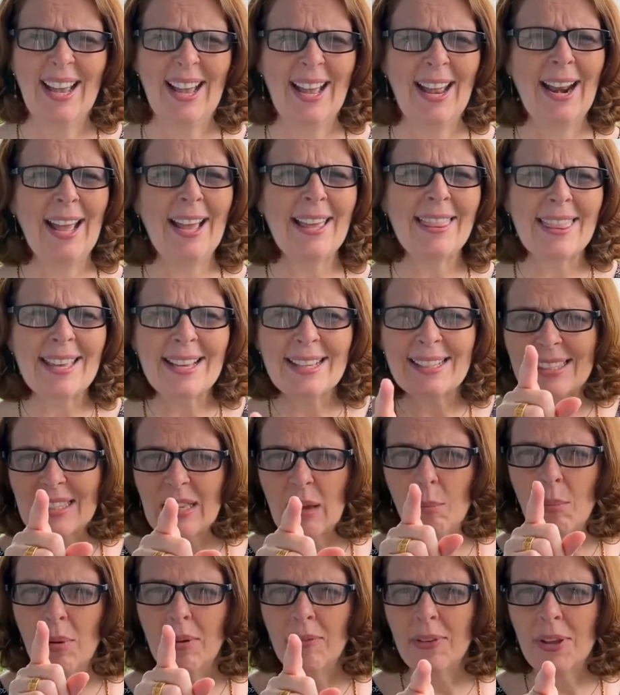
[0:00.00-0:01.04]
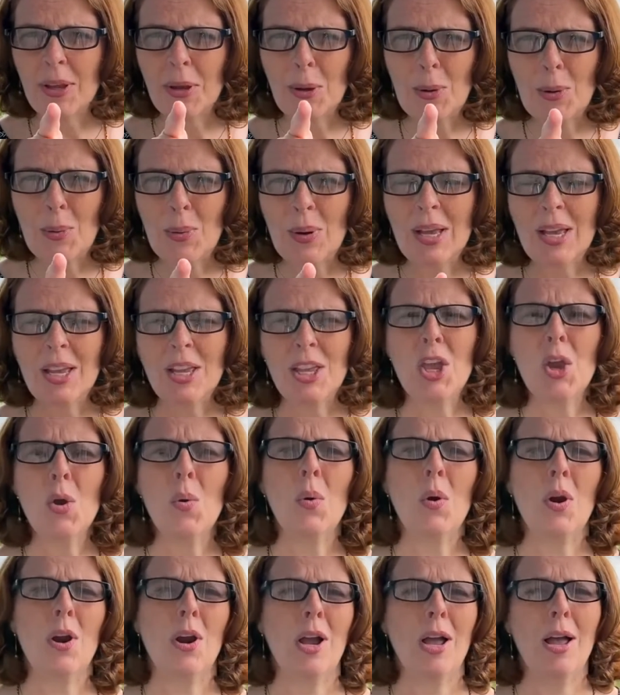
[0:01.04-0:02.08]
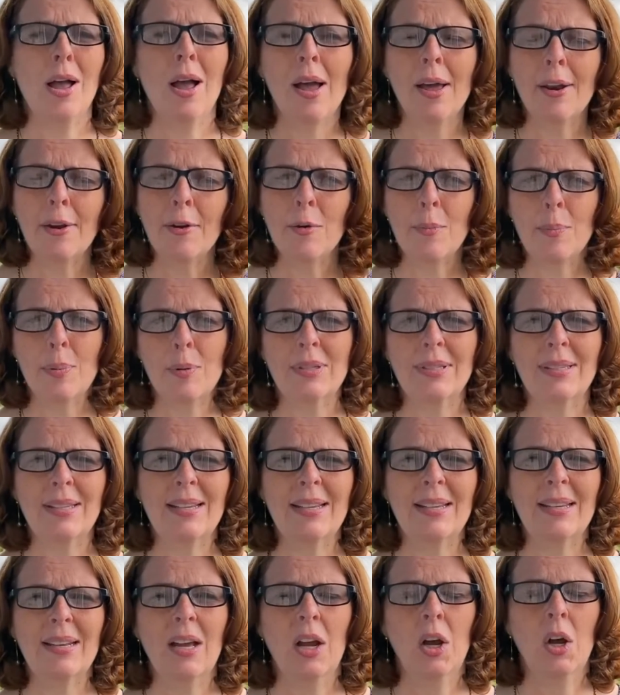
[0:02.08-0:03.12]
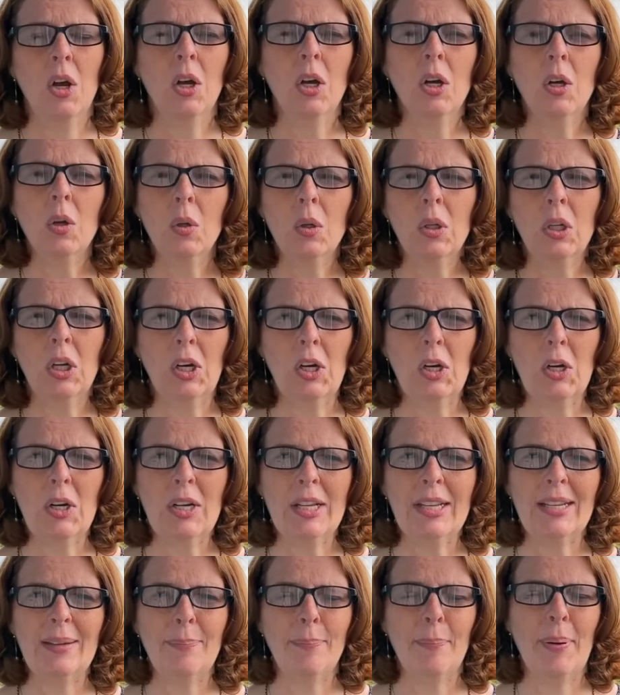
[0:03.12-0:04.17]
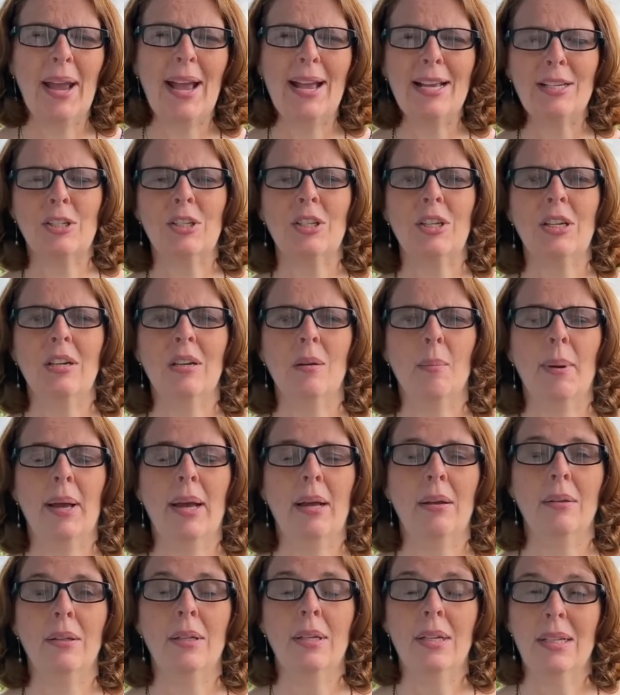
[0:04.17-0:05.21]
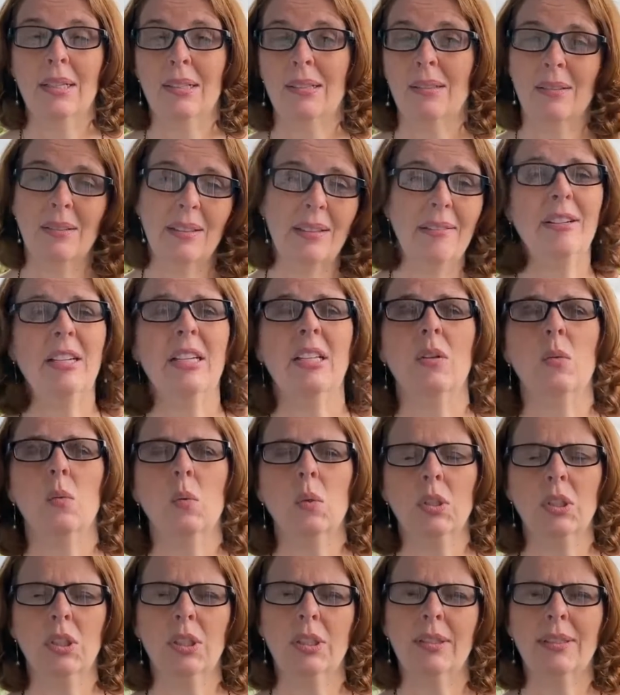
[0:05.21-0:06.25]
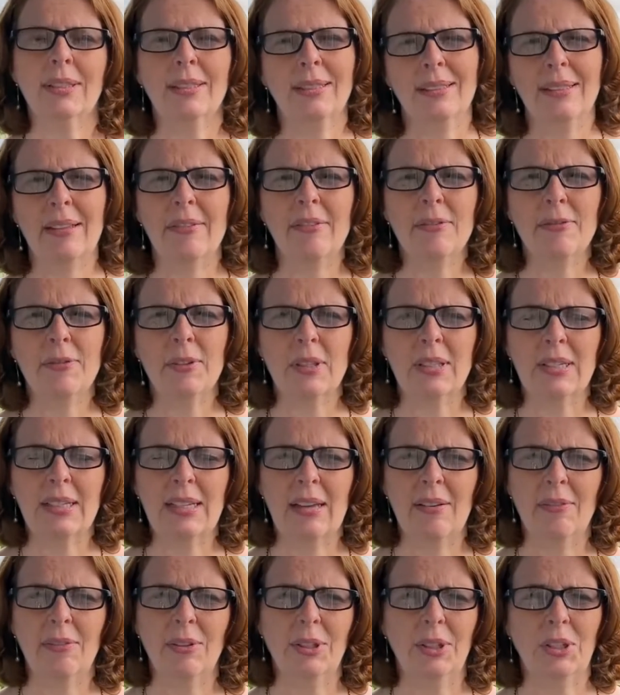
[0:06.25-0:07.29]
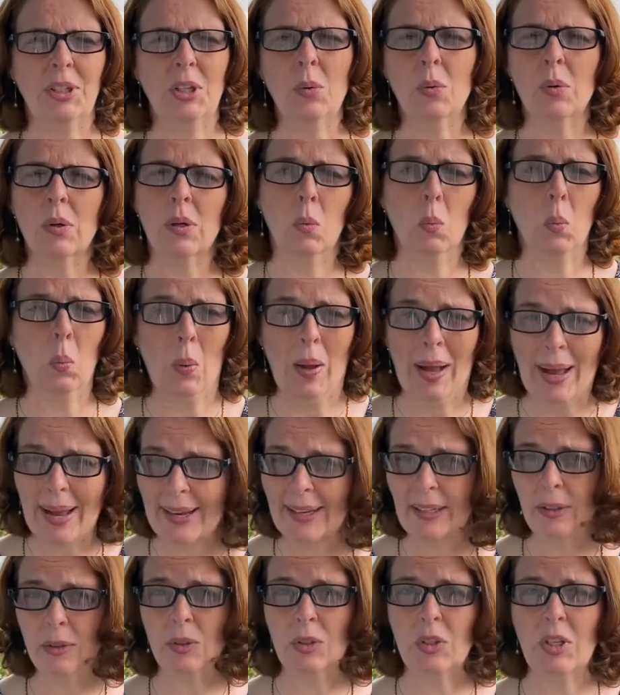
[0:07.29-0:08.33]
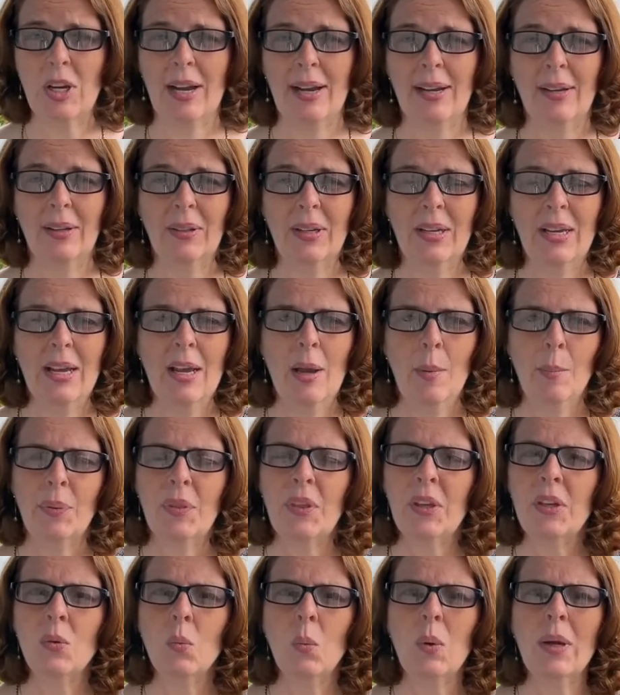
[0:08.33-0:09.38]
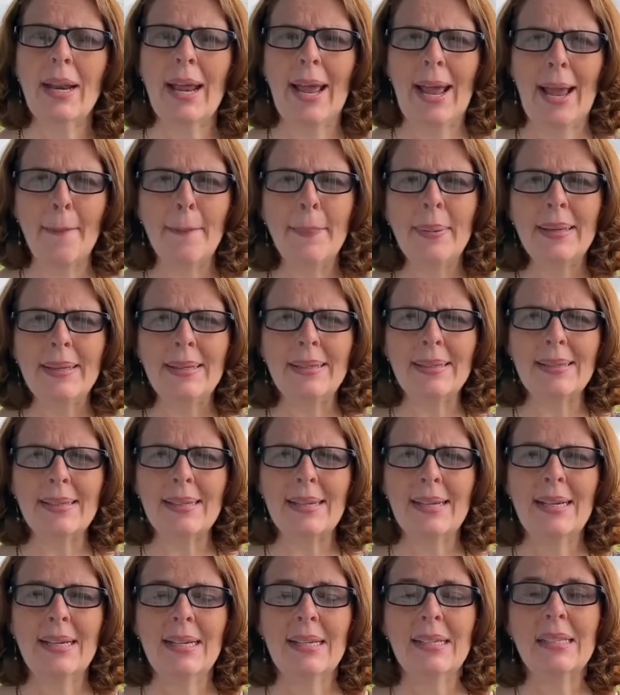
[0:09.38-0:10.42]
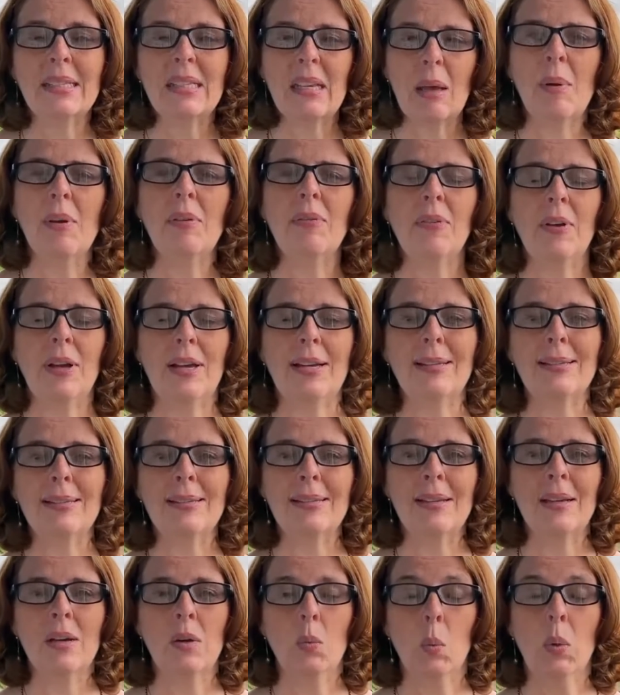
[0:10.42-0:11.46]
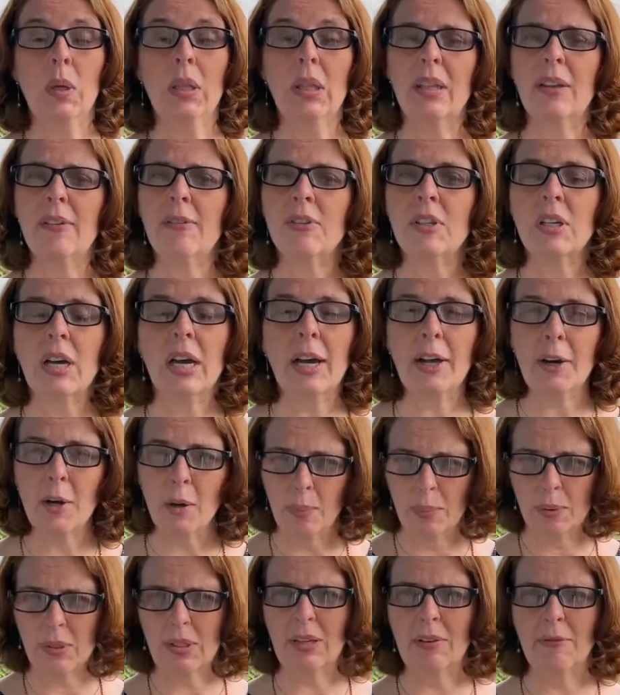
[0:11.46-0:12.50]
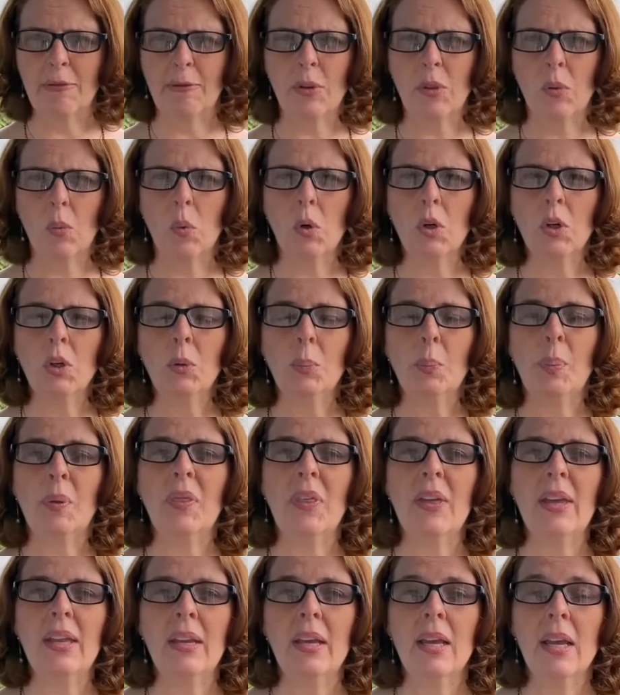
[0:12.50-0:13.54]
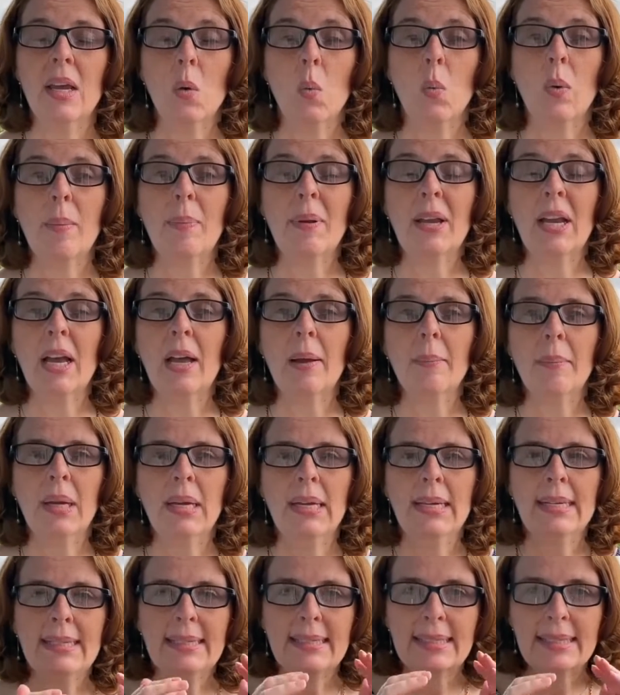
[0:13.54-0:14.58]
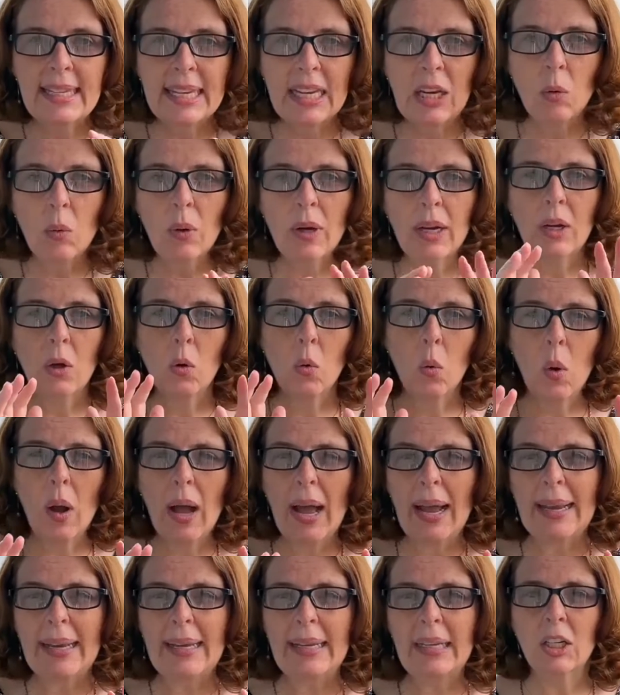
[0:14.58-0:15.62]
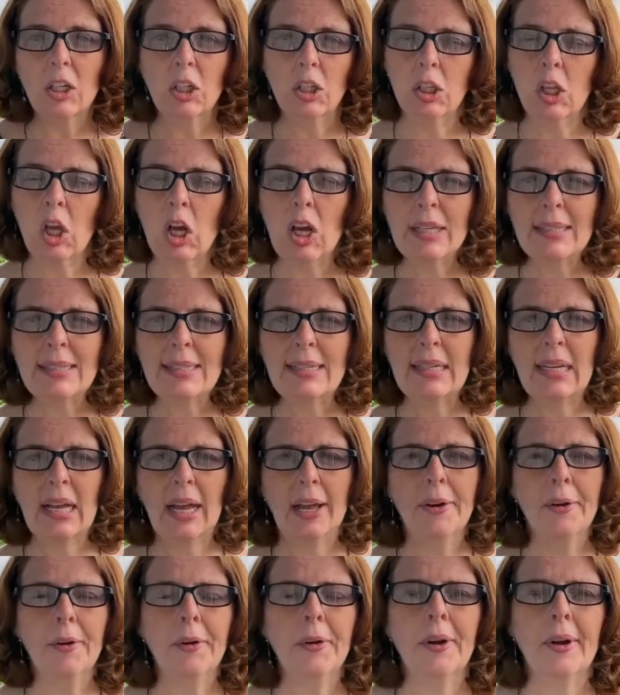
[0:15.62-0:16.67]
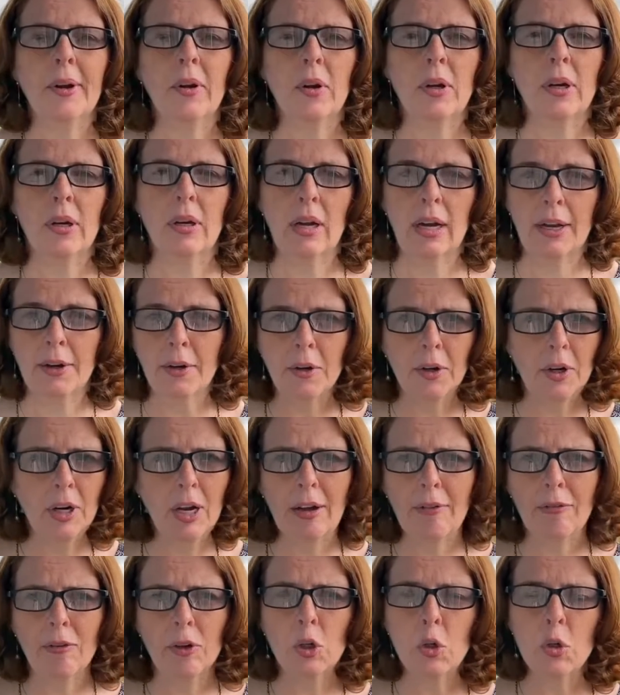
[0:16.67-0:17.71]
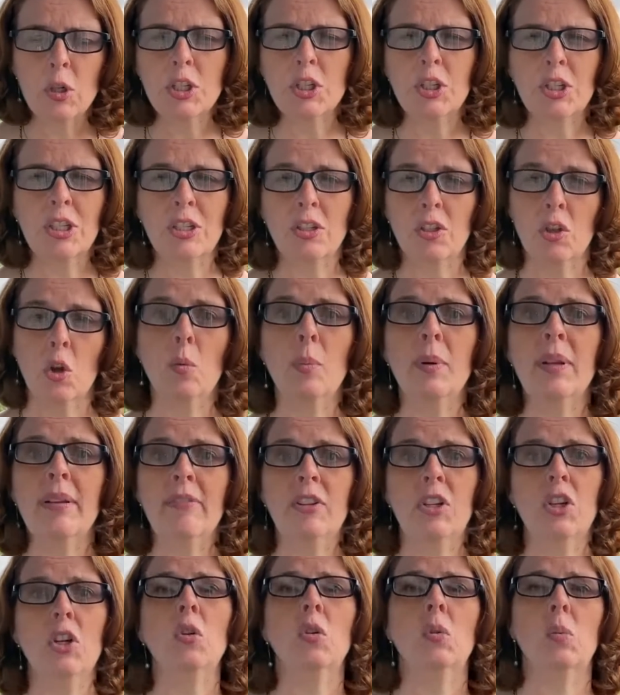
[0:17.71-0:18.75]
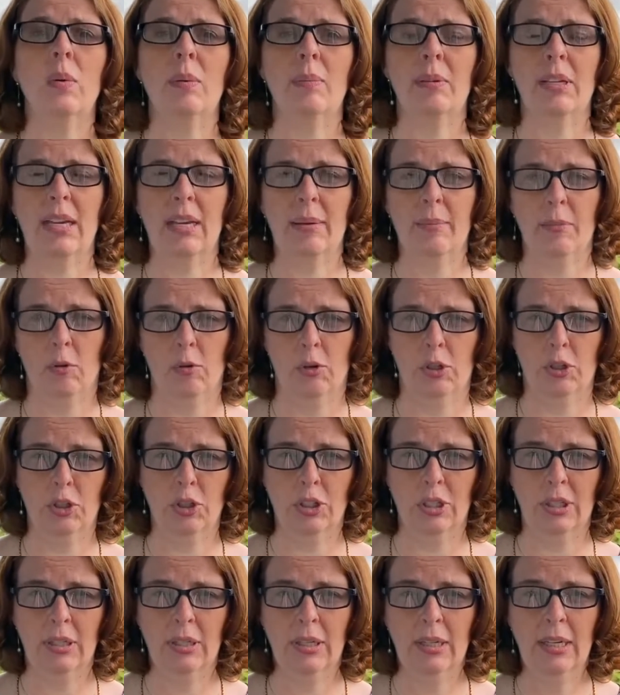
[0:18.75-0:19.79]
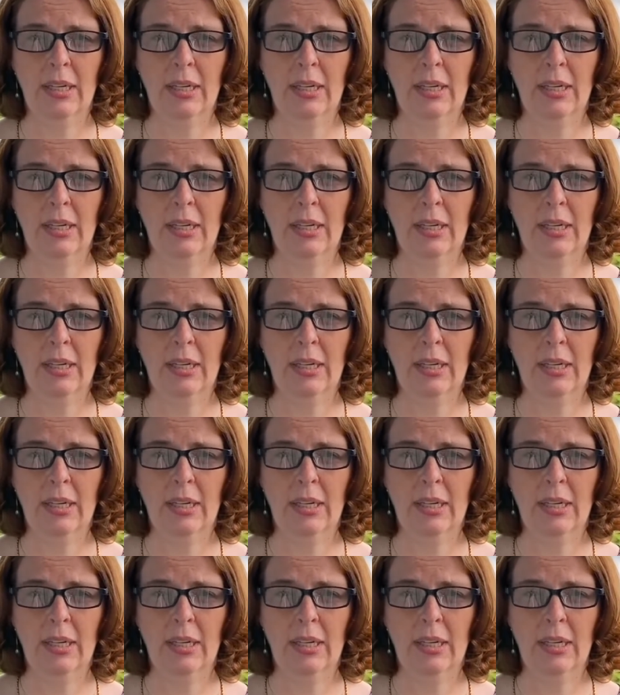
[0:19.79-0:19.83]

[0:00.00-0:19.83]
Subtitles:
And I think some of you, you were 100% wholehearted, passionate about living in the world and living for the devil, and you were a wild child. But then what happens? Some of us, we live 100% for the world, but then we become secret, quiet, closet, undercover Christians. Nobody even knows we became a Christian.